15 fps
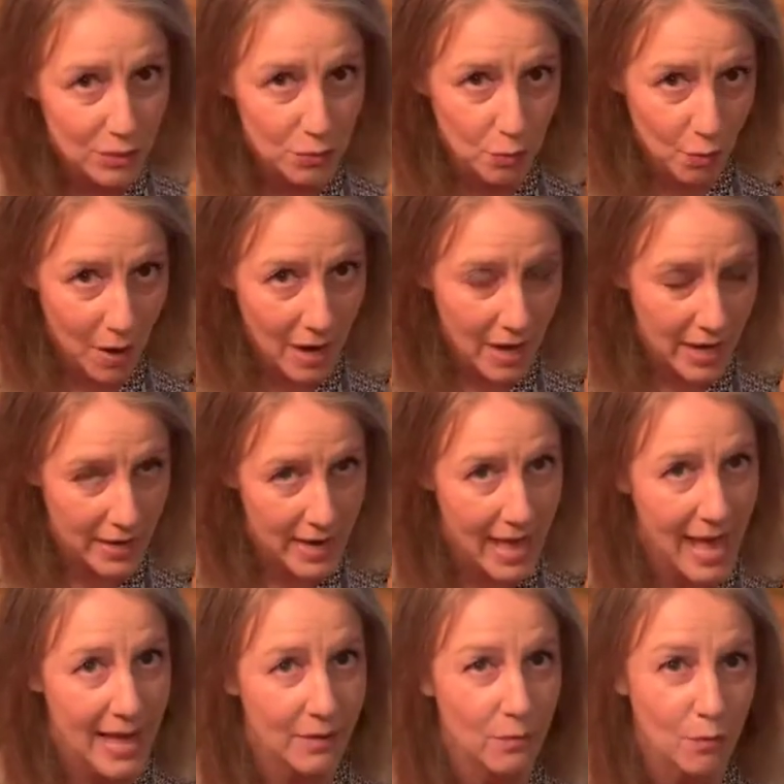one
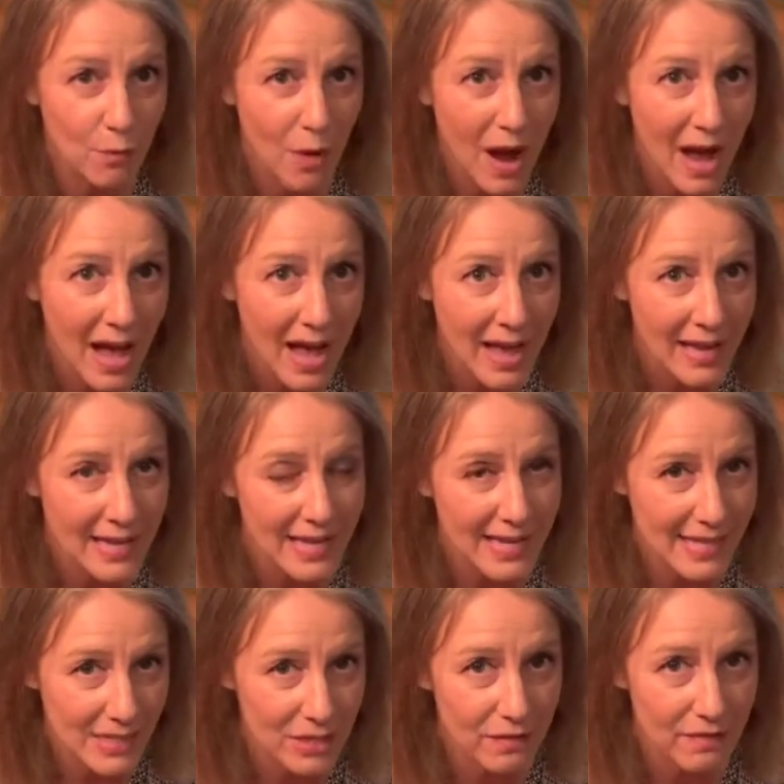and why
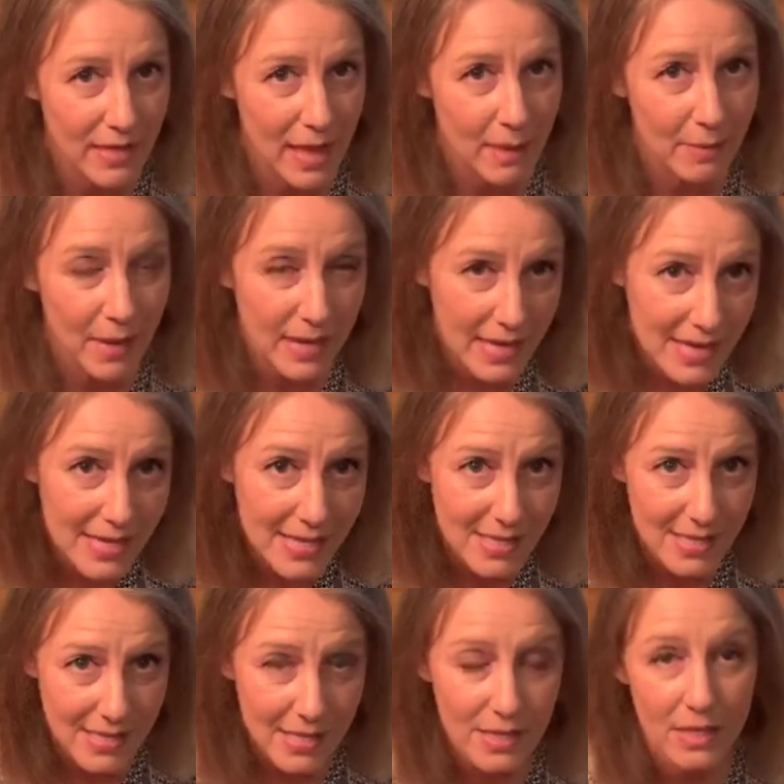each of them is
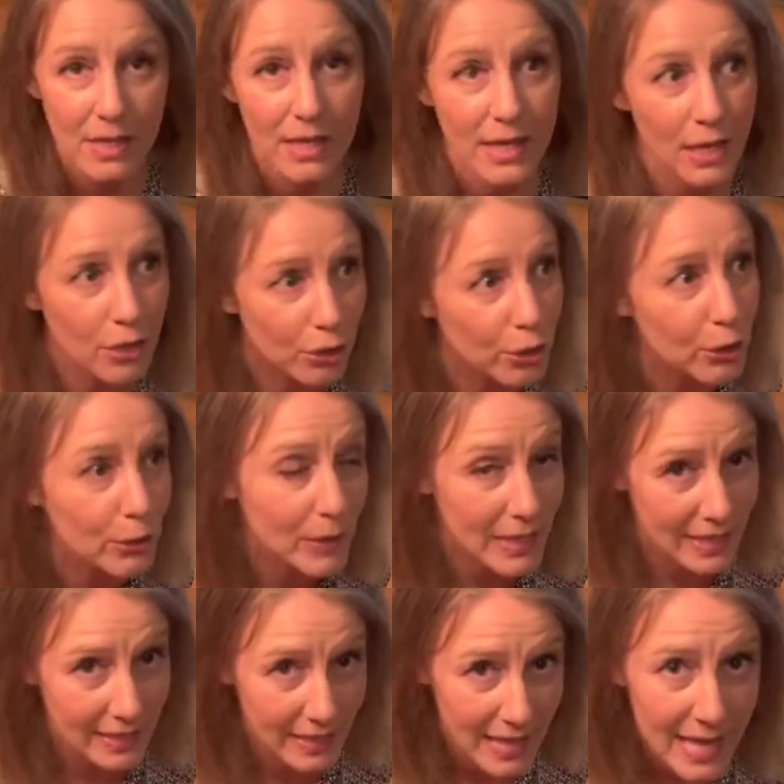
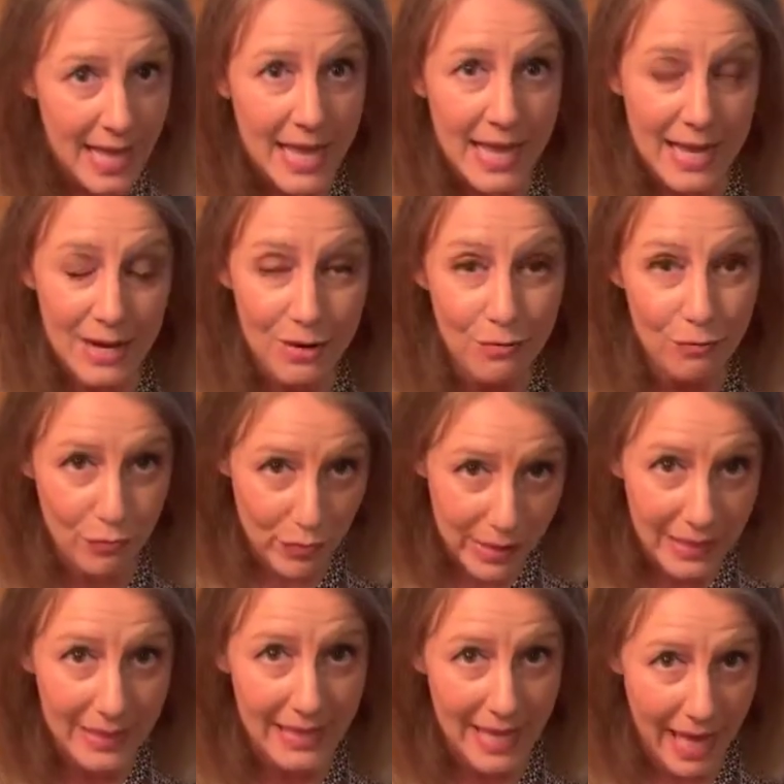included in a
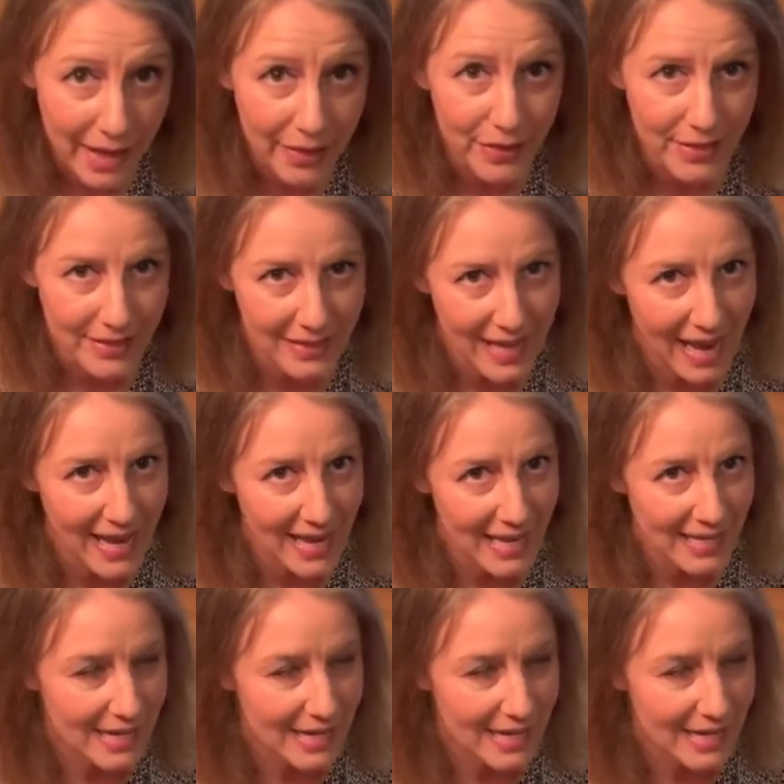really healthy diet.